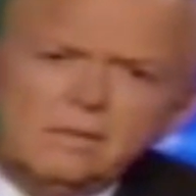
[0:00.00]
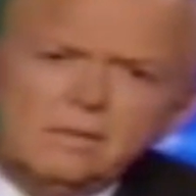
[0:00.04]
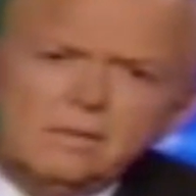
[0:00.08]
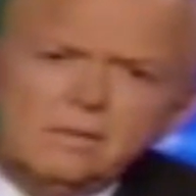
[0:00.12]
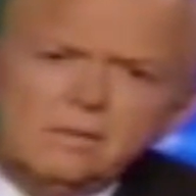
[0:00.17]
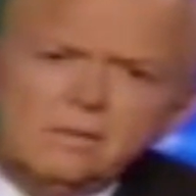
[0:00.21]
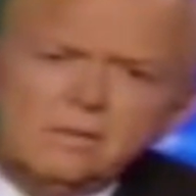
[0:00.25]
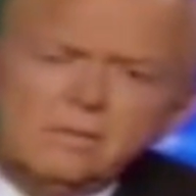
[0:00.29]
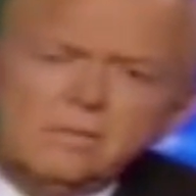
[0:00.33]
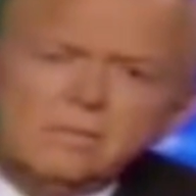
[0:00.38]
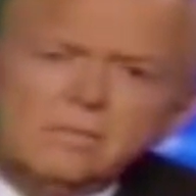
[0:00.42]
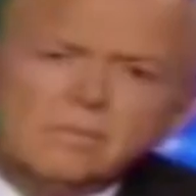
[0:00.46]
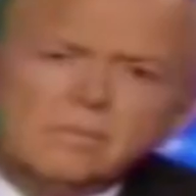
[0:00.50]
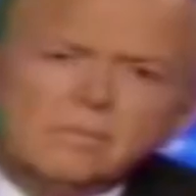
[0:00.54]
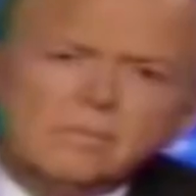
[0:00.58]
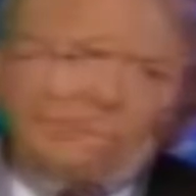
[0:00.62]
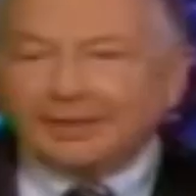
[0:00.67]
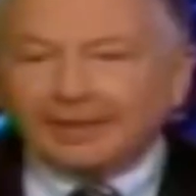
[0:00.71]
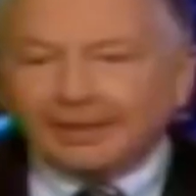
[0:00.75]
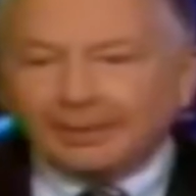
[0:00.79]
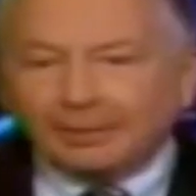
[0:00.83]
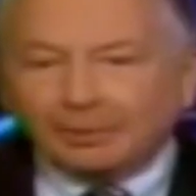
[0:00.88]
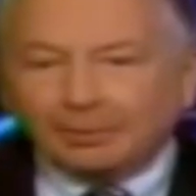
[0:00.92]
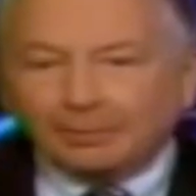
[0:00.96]
This was
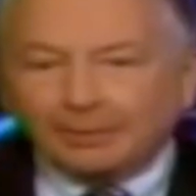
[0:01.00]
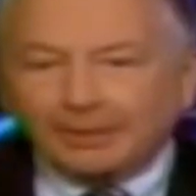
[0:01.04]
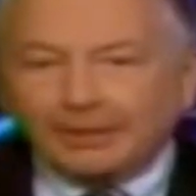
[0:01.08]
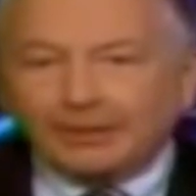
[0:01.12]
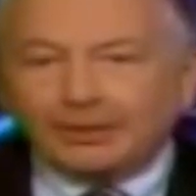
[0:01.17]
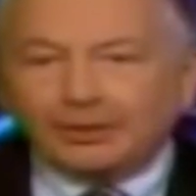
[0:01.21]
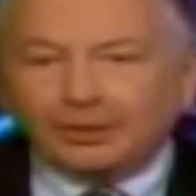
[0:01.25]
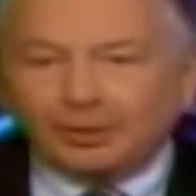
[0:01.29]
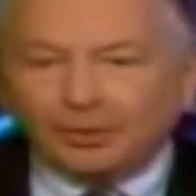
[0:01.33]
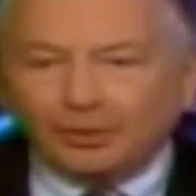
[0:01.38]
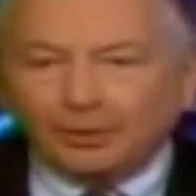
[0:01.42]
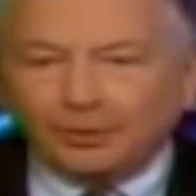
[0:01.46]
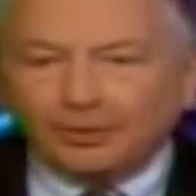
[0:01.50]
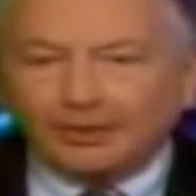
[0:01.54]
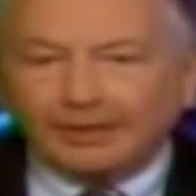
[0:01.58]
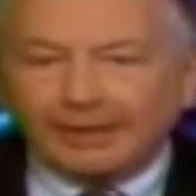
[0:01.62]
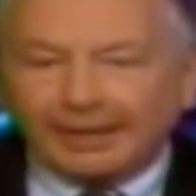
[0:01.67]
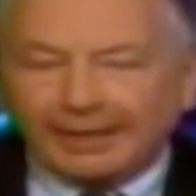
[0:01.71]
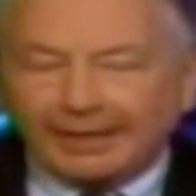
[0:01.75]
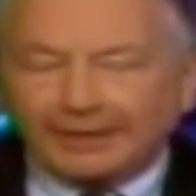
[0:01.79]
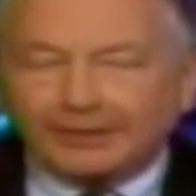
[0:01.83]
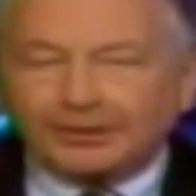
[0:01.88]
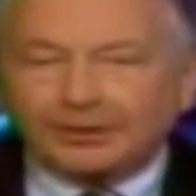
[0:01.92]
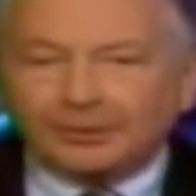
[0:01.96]
what they were being told, the
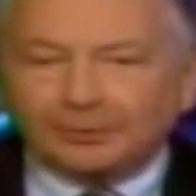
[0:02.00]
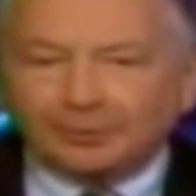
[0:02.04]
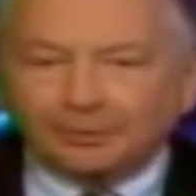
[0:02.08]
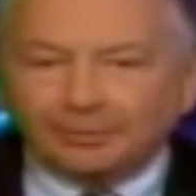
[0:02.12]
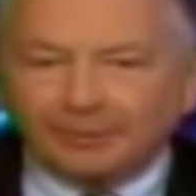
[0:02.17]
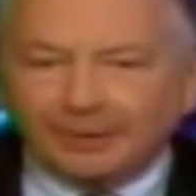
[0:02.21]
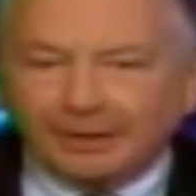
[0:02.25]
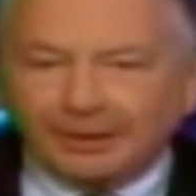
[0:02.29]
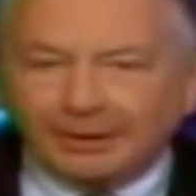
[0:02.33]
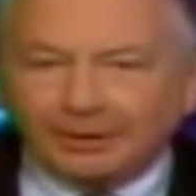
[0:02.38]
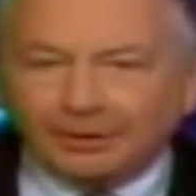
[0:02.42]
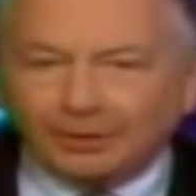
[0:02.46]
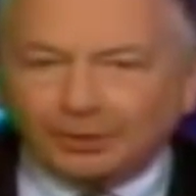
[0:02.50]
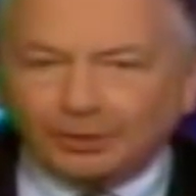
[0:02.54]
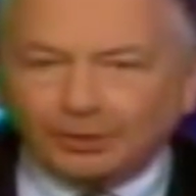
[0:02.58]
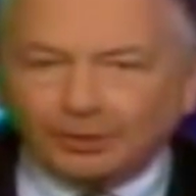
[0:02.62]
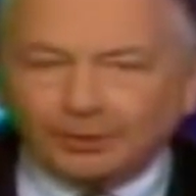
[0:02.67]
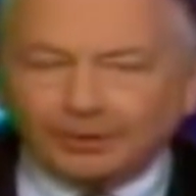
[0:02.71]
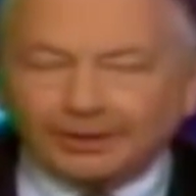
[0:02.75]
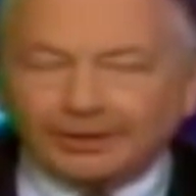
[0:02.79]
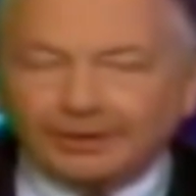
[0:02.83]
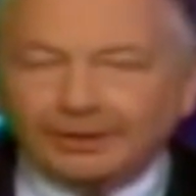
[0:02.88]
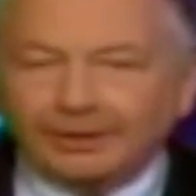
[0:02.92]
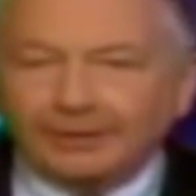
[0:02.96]
agents were being
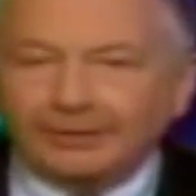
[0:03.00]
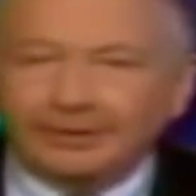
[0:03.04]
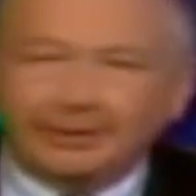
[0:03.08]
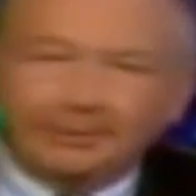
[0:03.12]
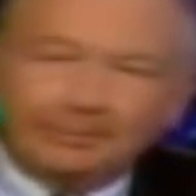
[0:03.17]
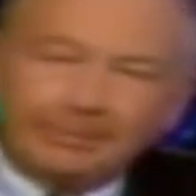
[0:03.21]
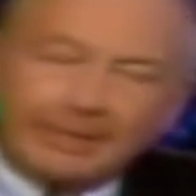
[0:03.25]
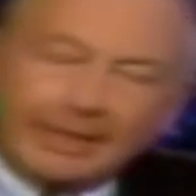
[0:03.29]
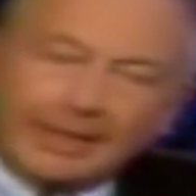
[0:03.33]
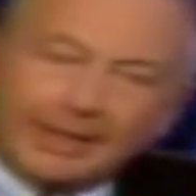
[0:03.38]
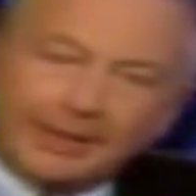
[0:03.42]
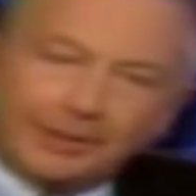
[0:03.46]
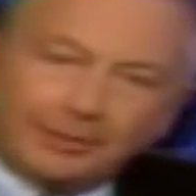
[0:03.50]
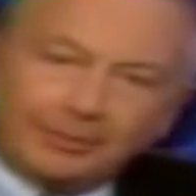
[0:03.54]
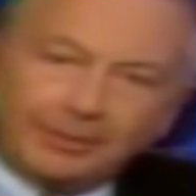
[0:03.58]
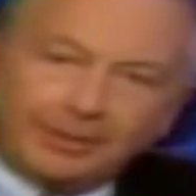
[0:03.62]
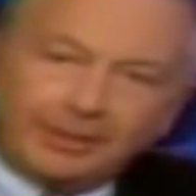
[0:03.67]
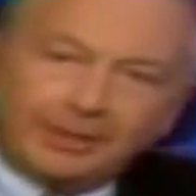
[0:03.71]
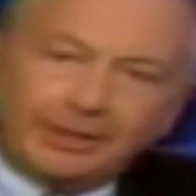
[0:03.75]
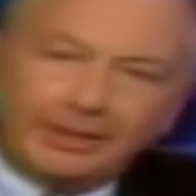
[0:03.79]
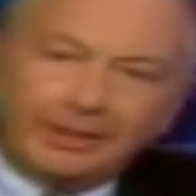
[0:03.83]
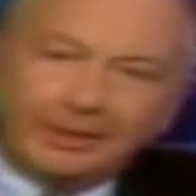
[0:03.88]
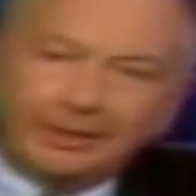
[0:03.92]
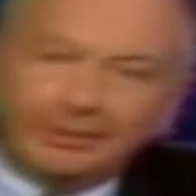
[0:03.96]
told, the
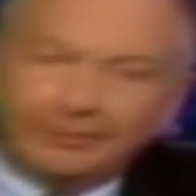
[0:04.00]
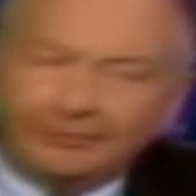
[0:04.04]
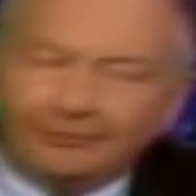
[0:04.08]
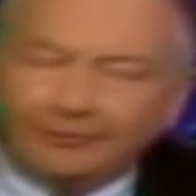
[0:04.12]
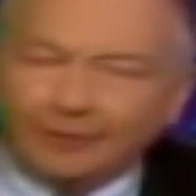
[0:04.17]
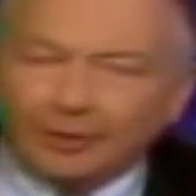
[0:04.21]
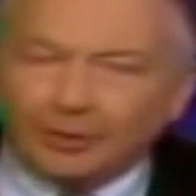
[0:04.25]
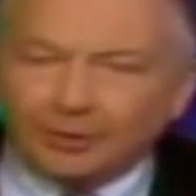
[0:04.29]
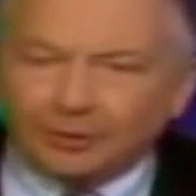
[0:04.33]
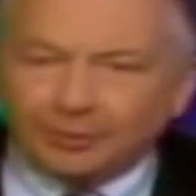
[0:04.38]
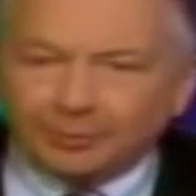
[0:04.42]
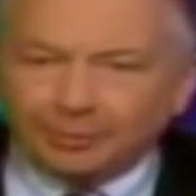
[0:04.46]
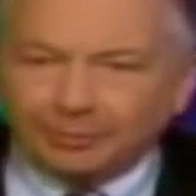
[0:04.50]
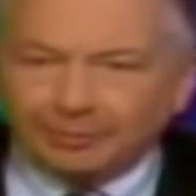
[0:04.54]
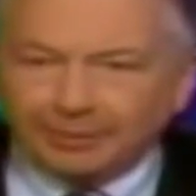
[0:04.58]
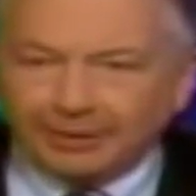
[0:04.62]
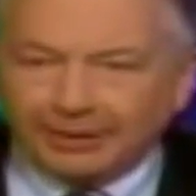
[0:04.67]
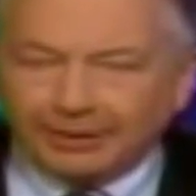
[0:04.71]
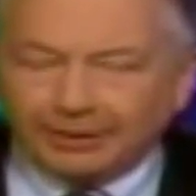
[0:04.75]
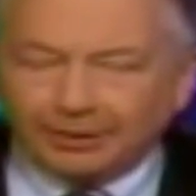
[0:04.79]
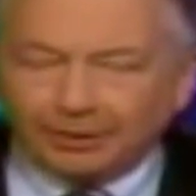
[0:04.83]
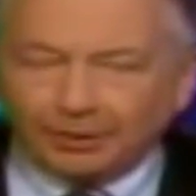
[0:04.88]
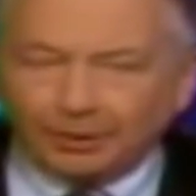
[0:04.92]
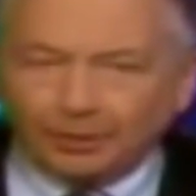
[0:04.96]
management folks were
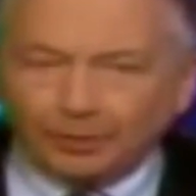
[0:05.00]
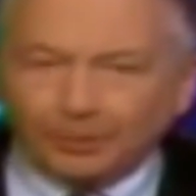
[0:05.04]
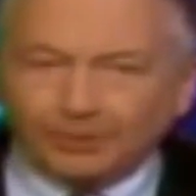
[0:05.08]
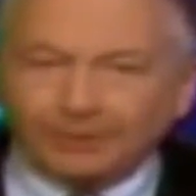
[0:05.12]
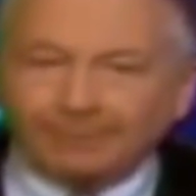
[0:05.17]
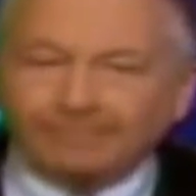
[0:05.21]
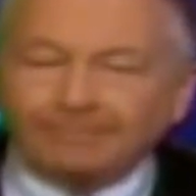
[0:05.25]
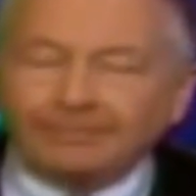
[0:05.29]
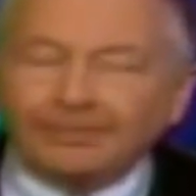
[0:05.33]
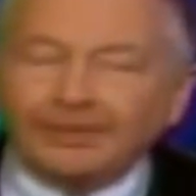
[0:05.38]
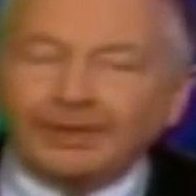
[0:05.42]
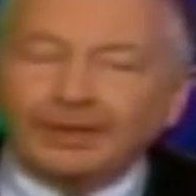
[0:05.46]
being told...